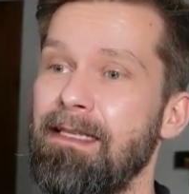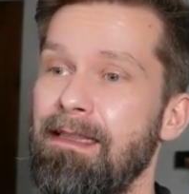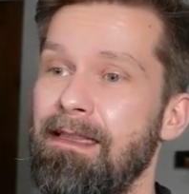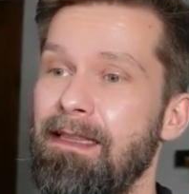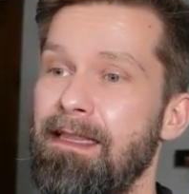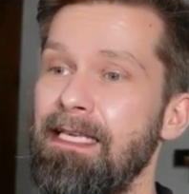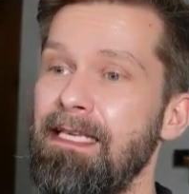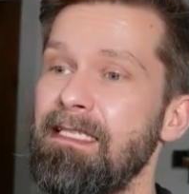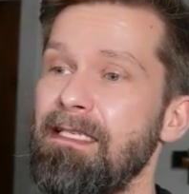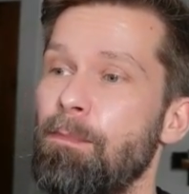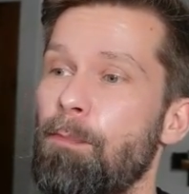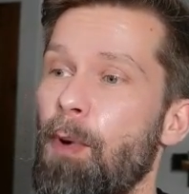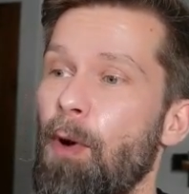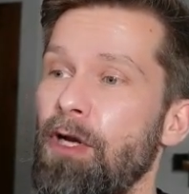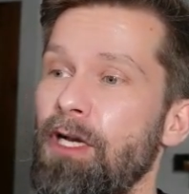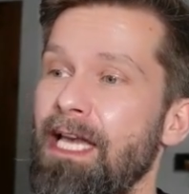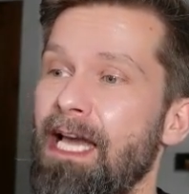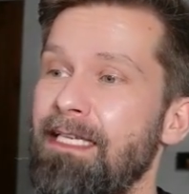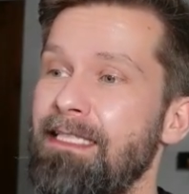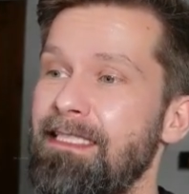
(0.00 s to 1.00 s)
this
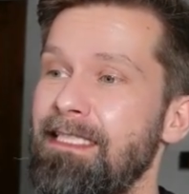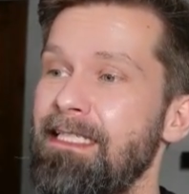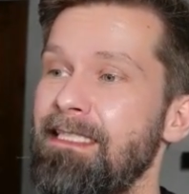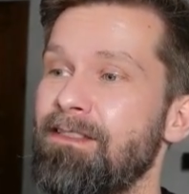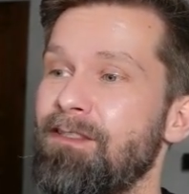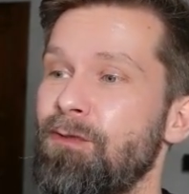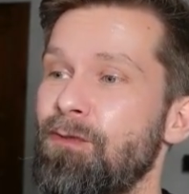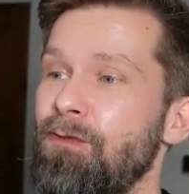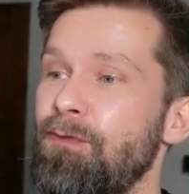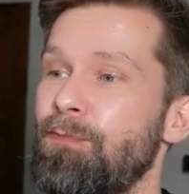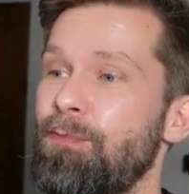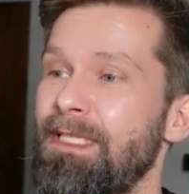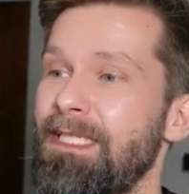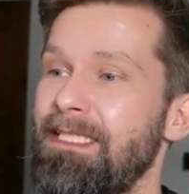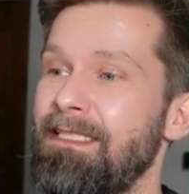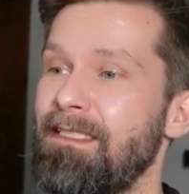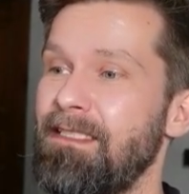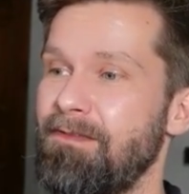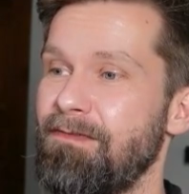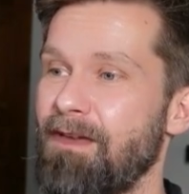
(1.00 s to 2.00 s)
body ID to be
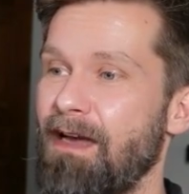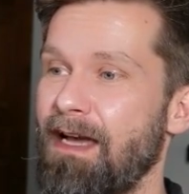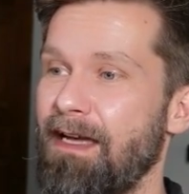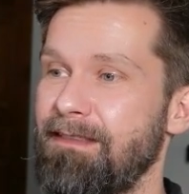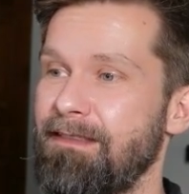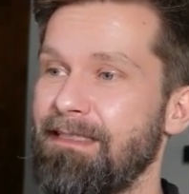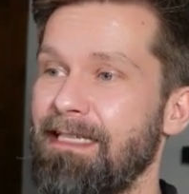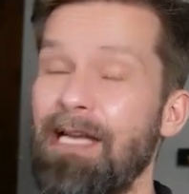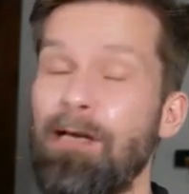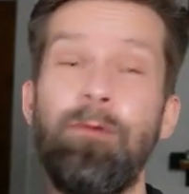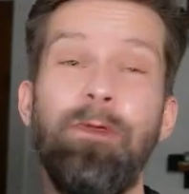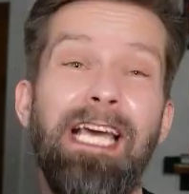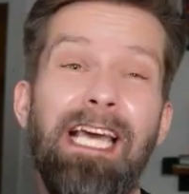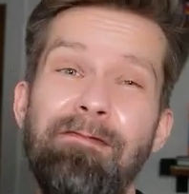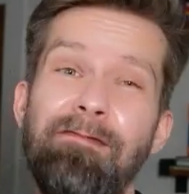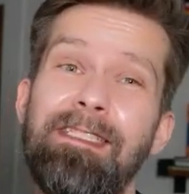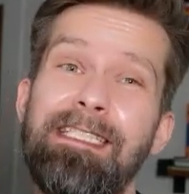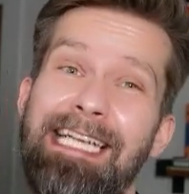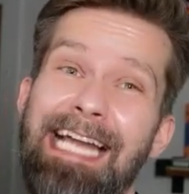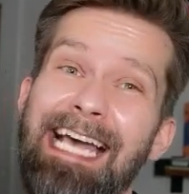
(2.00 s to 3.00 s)
defined. And we
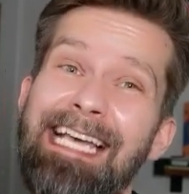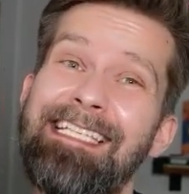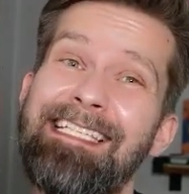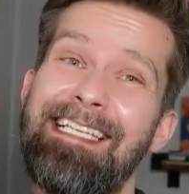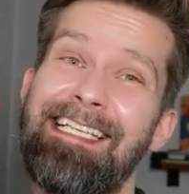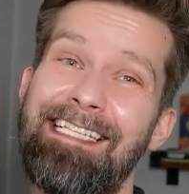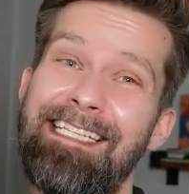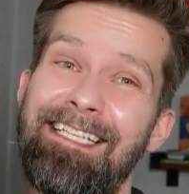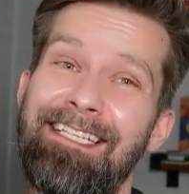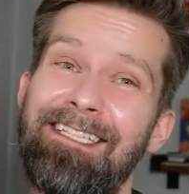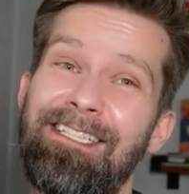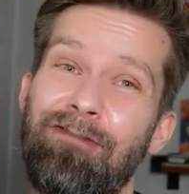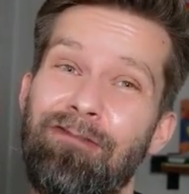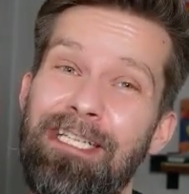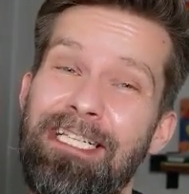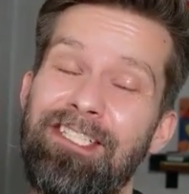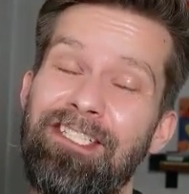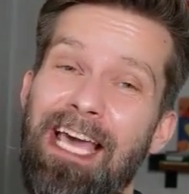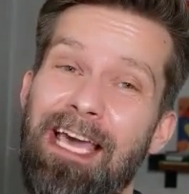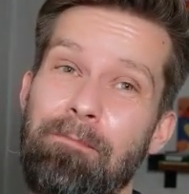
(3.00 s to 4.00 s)
have a nice little
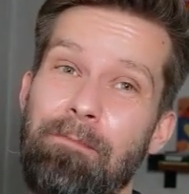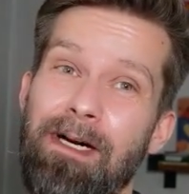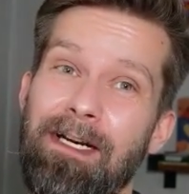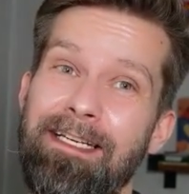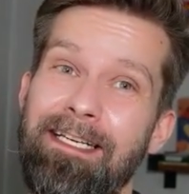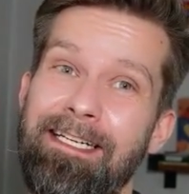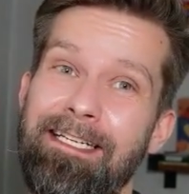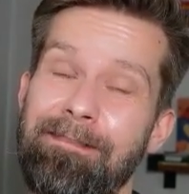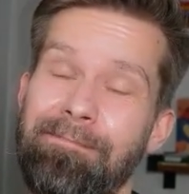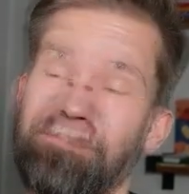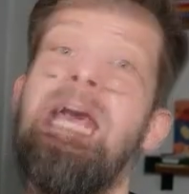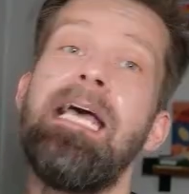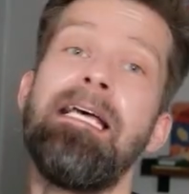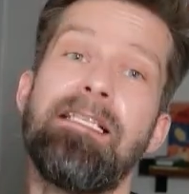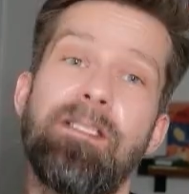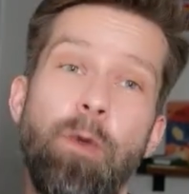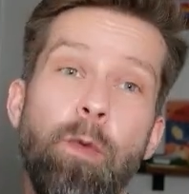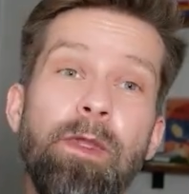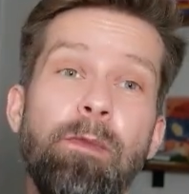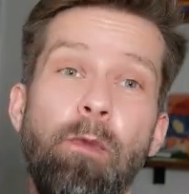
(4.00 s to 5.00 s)
green check mark here.
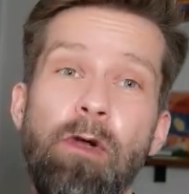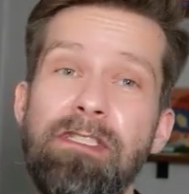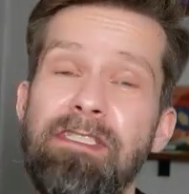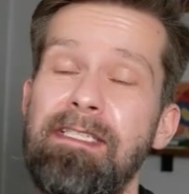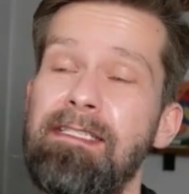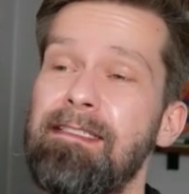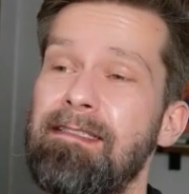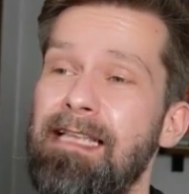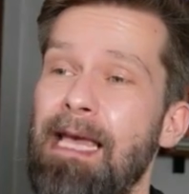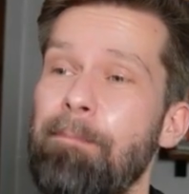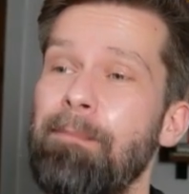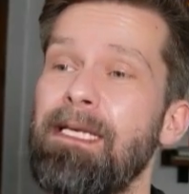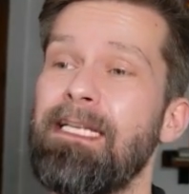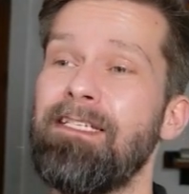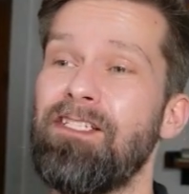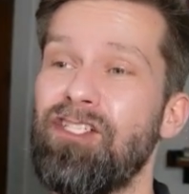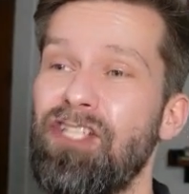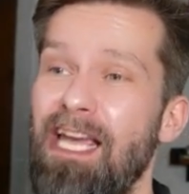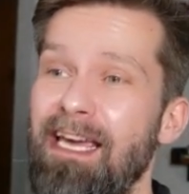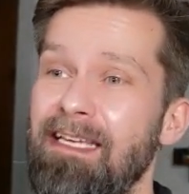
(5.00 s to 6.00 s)
So with multi-step
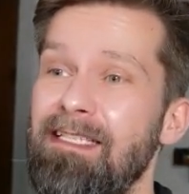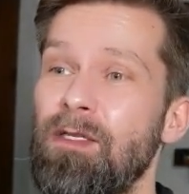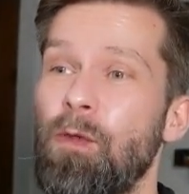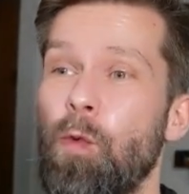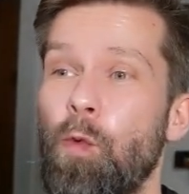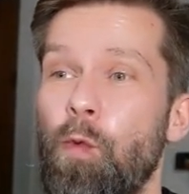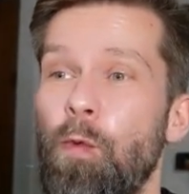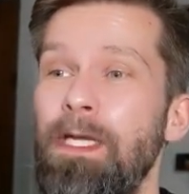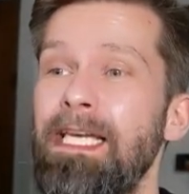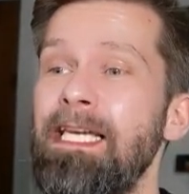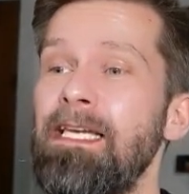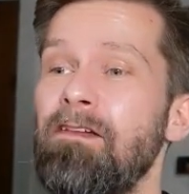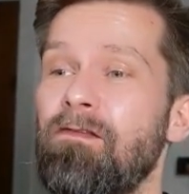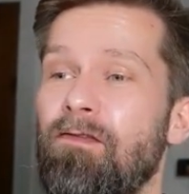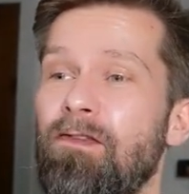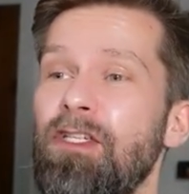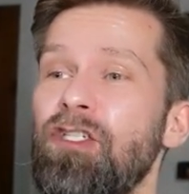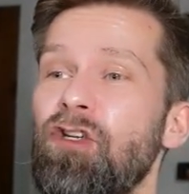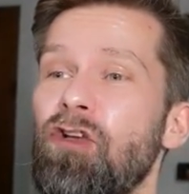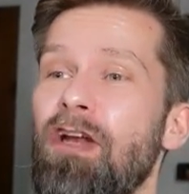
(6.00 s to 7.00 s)
checks, we
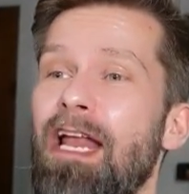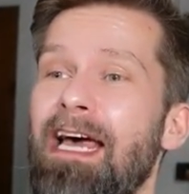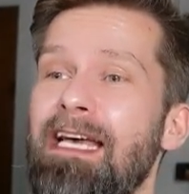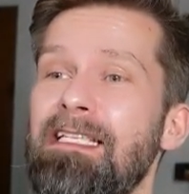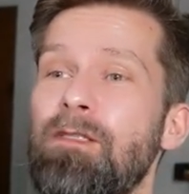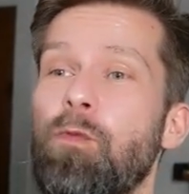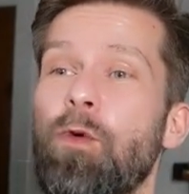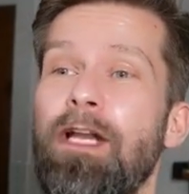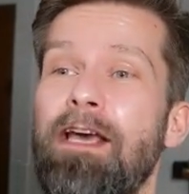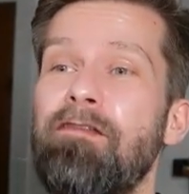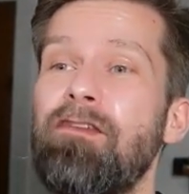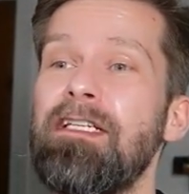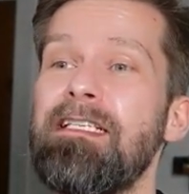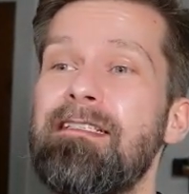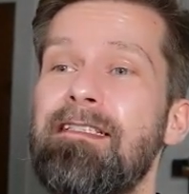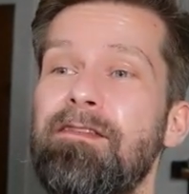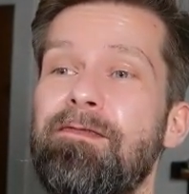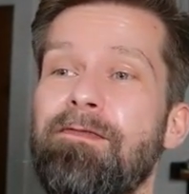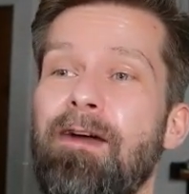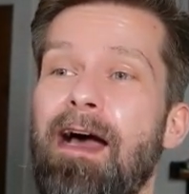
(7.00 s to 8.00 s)
visualize whatever is
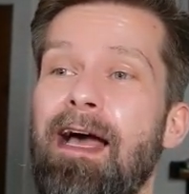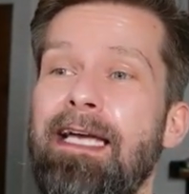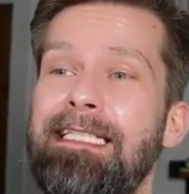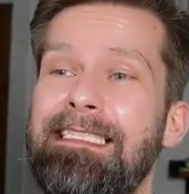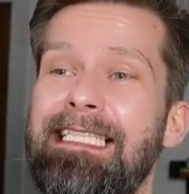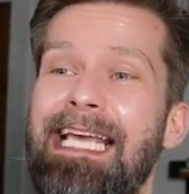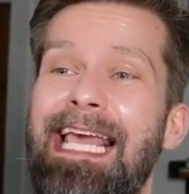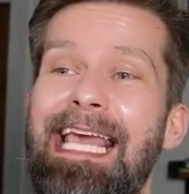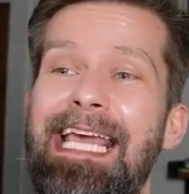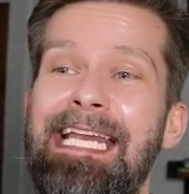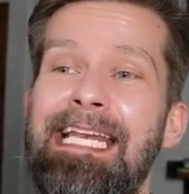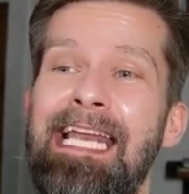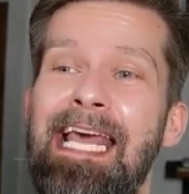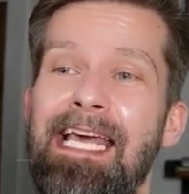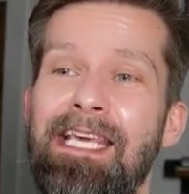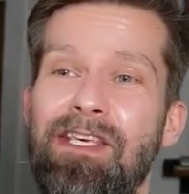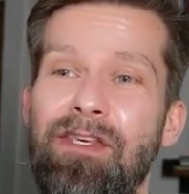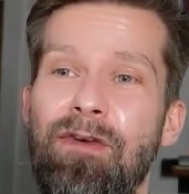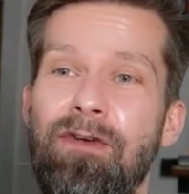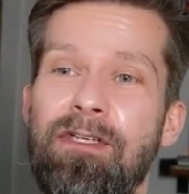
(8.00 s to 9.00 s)
defined in
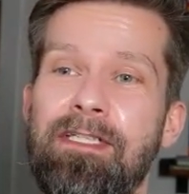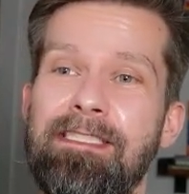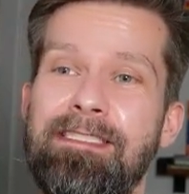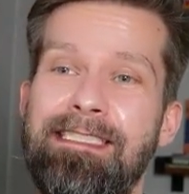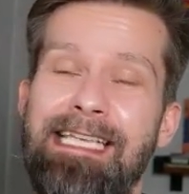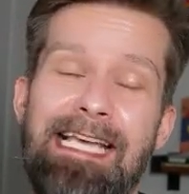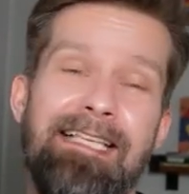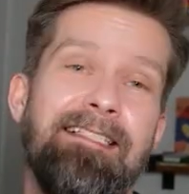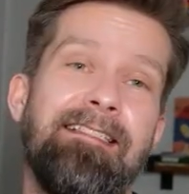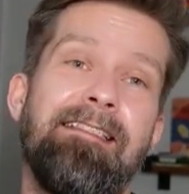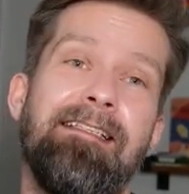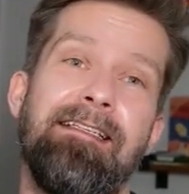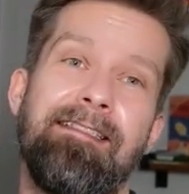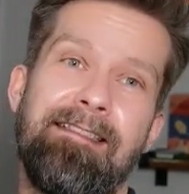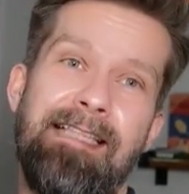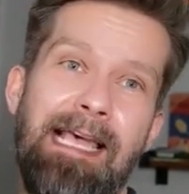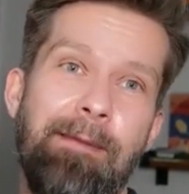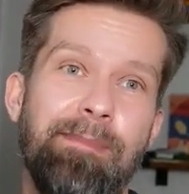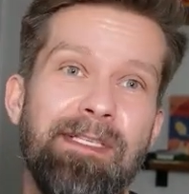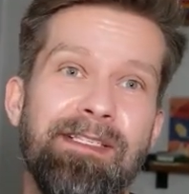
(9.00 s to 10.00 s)
your test
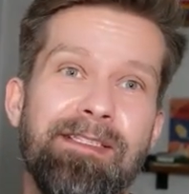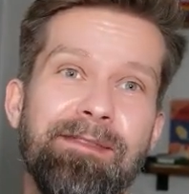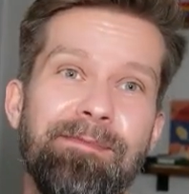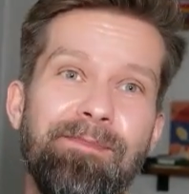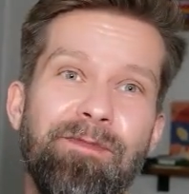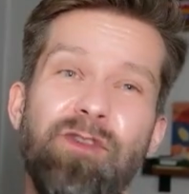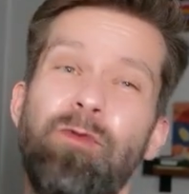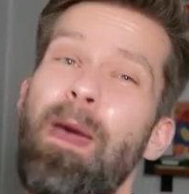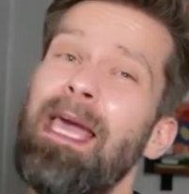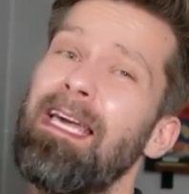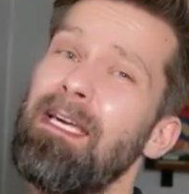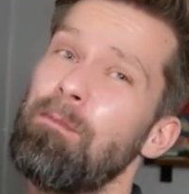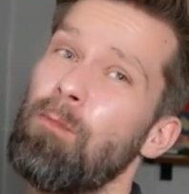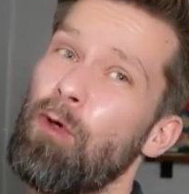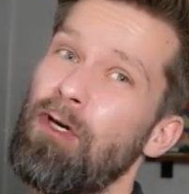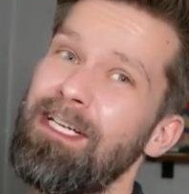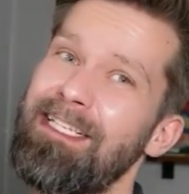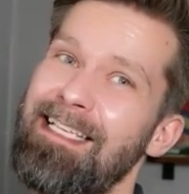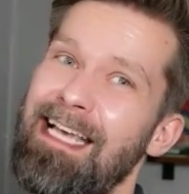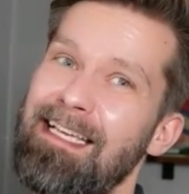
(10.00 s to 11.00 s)
steps to make it
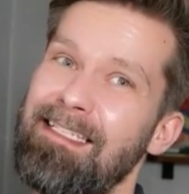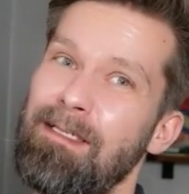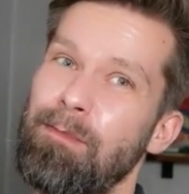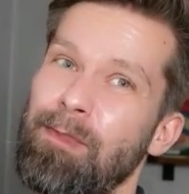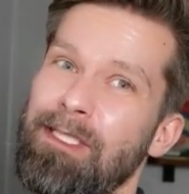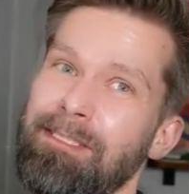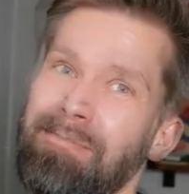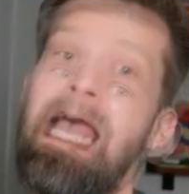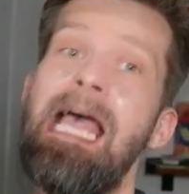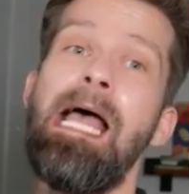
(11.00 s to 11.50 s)
more accessible.